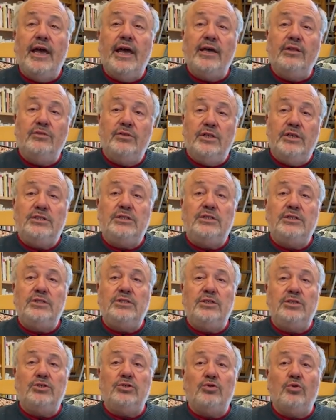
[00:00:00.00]
And this
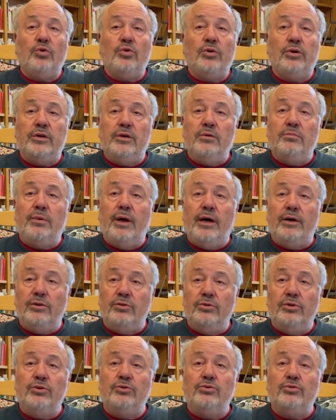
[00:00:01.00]
is a story about a
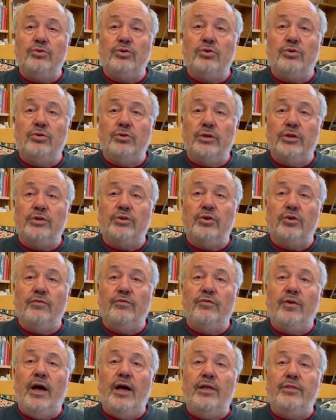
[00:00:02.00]
little girl and her
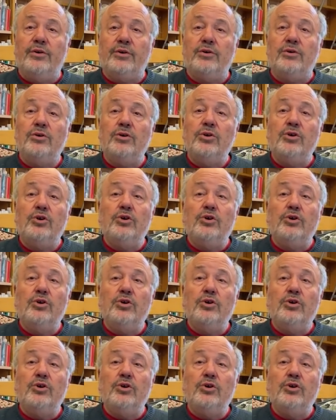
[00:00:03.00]
father